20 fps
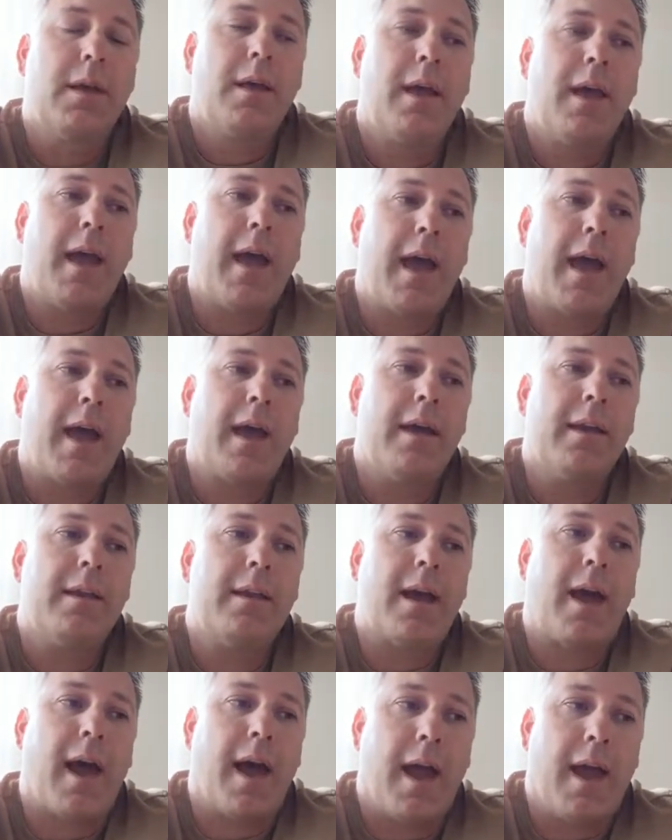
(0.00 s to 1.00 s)
and
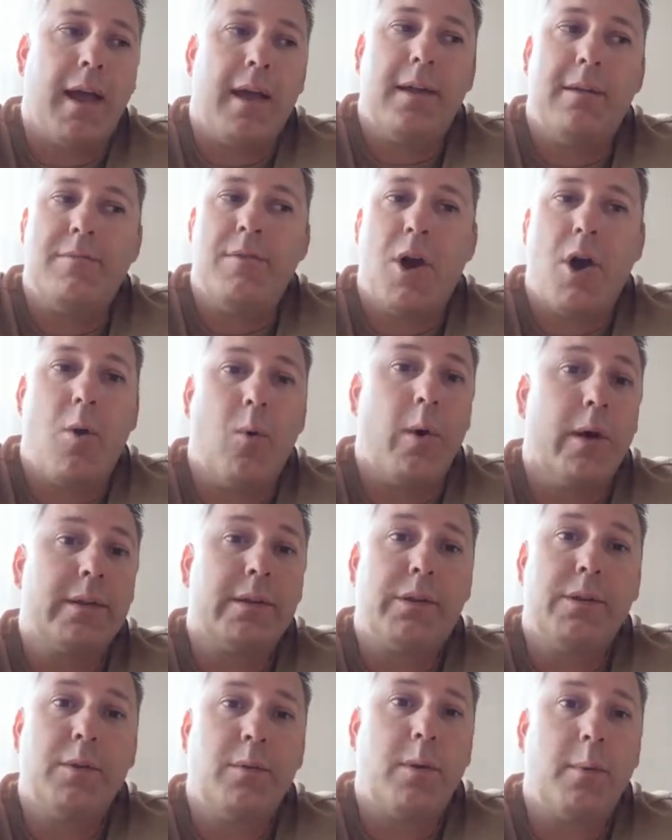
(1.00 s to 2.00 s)
I know what
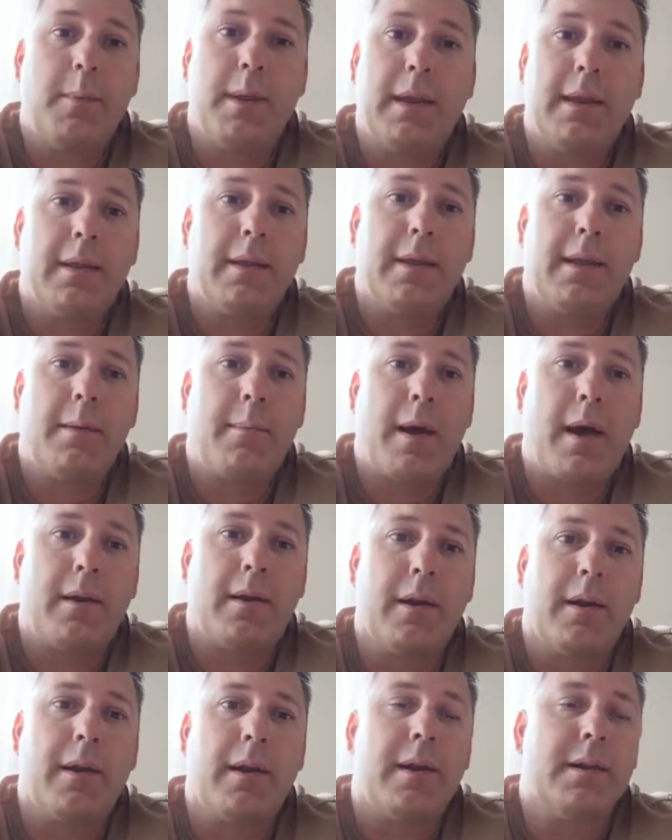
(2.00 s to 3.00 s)
to do immediately about
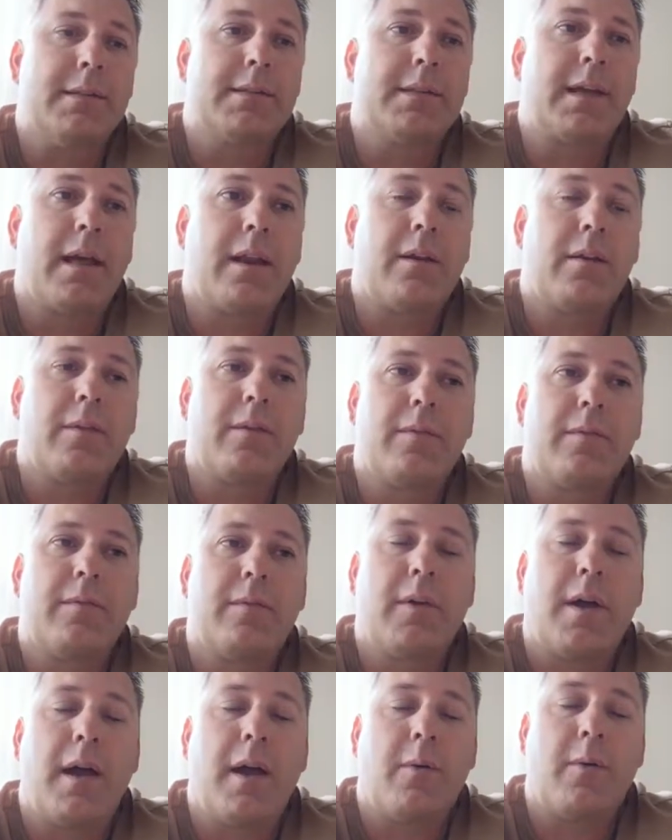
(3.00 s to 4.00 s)
it. Instead of
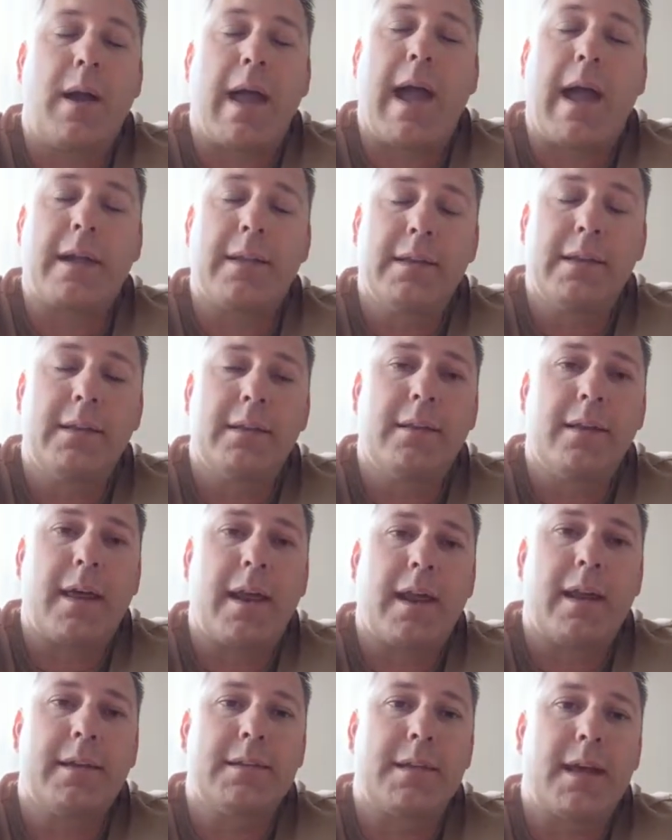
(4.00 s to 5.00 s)
reacting to that
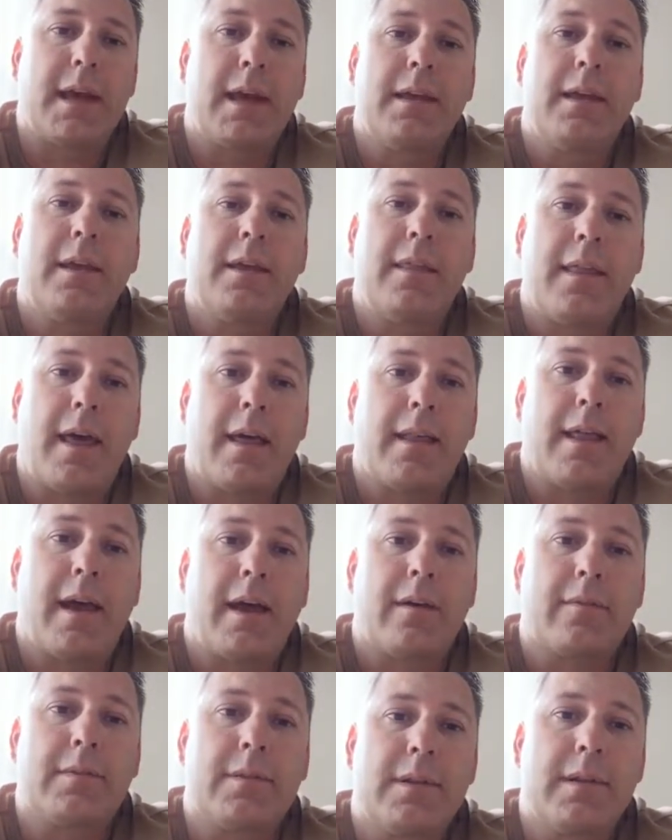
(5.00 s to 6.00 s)
anxiety and that
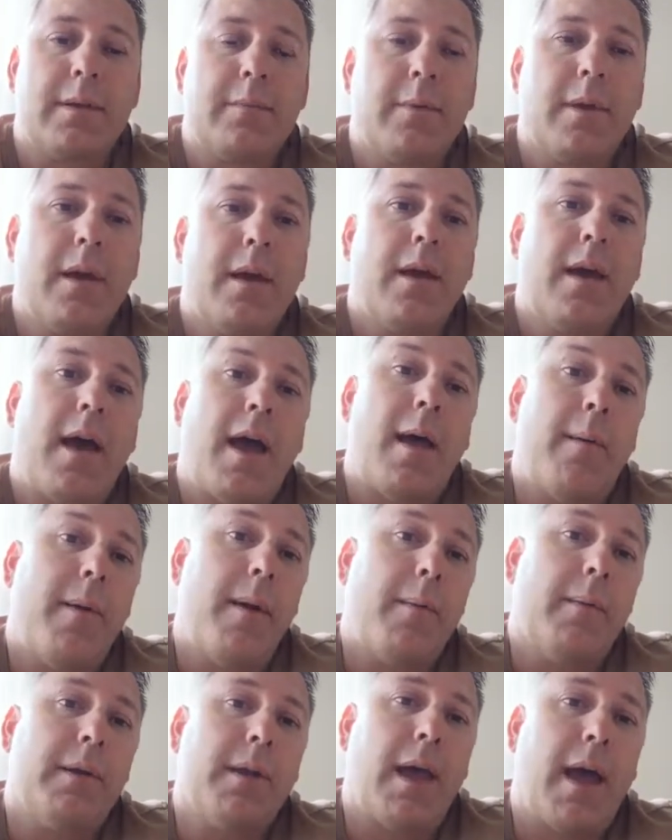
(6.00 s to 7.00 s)
lack of sleep, I'm
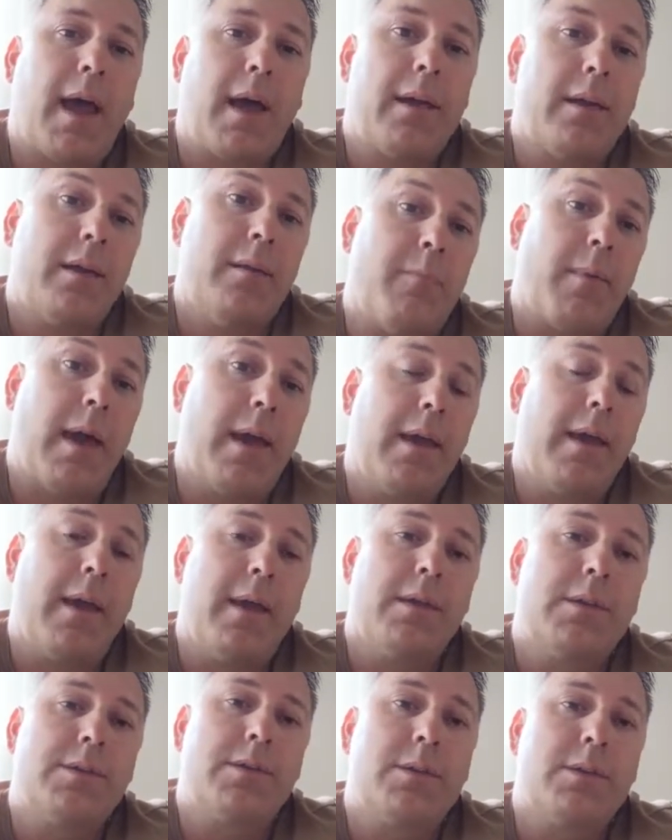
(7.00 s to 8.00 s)
able to add, in my
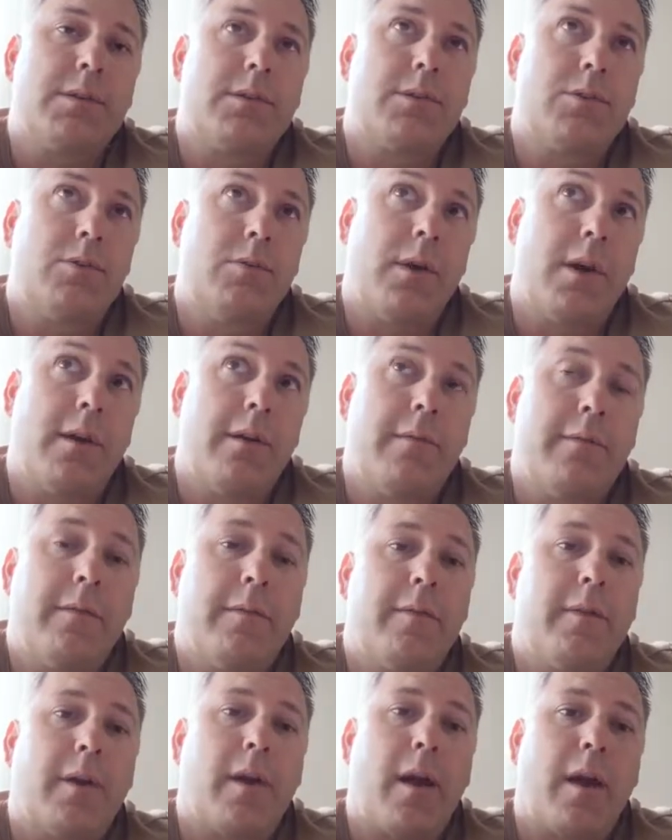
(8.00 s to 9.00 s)
case, just
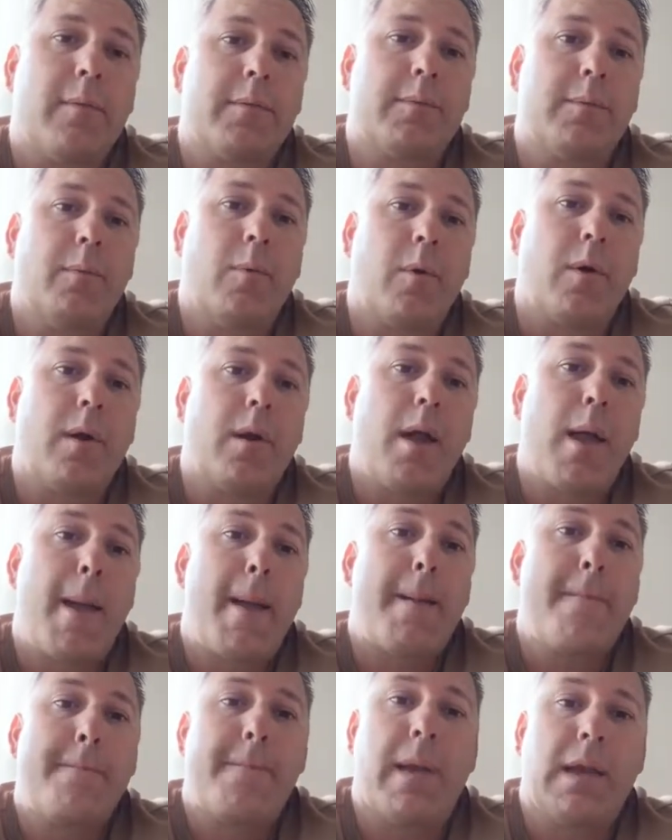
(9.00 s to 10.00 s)
250 grams more
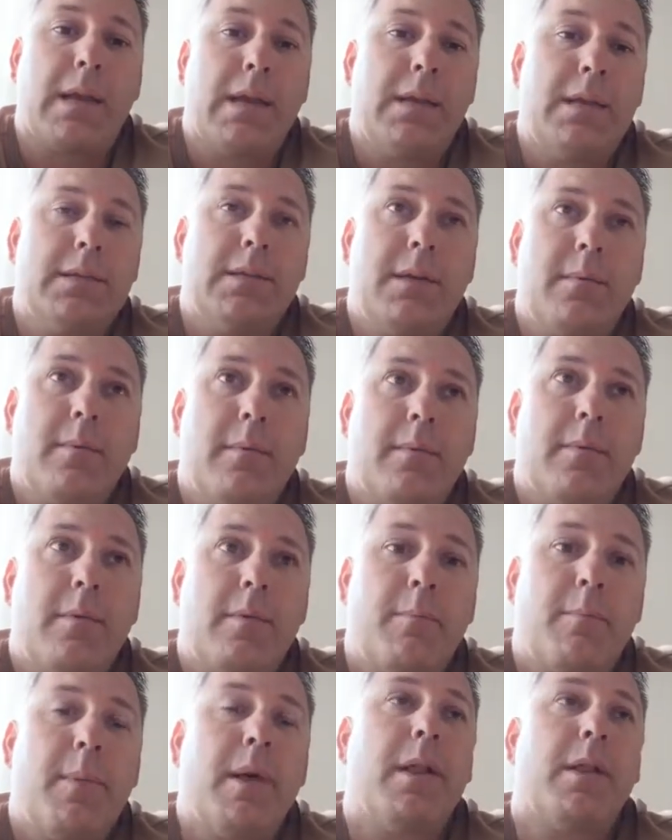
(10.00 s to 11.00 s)
magnesium.
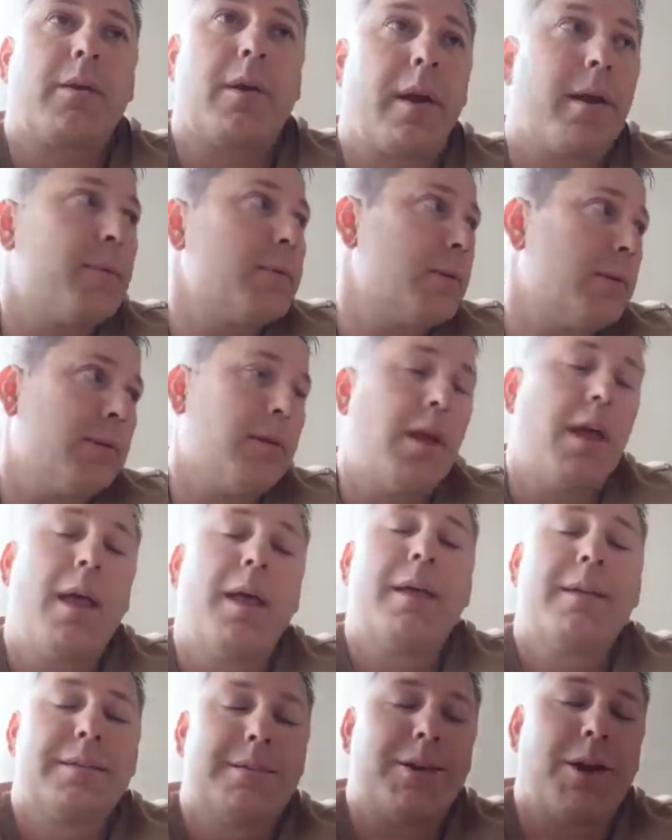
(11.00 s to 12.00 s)
Milligrams.
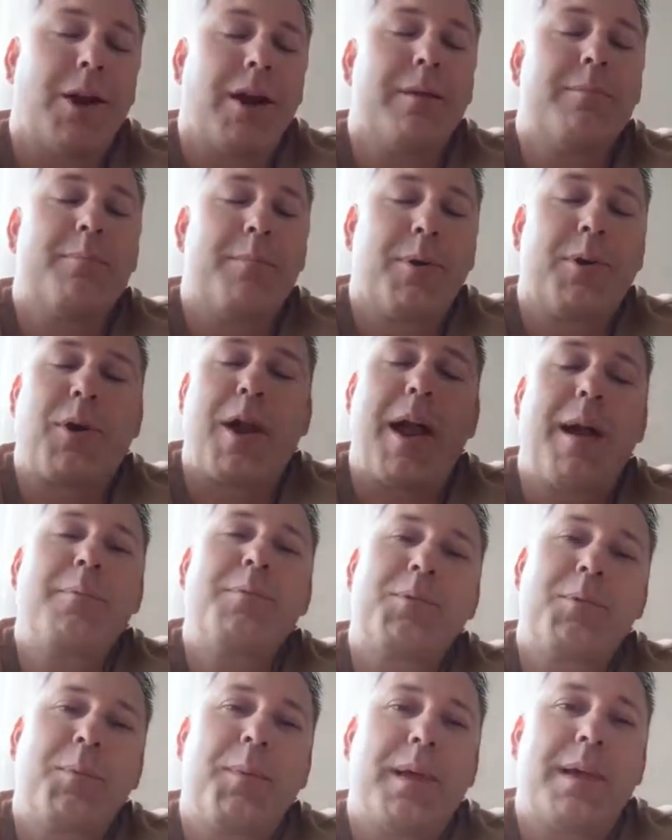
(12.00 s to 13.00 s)
Sorry,
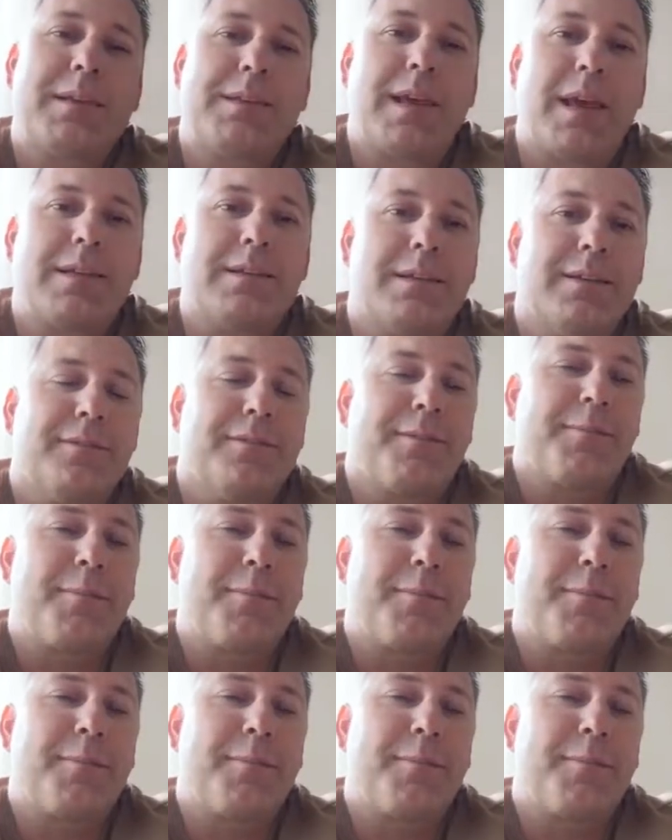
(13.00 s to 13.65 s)
grams would be excessive.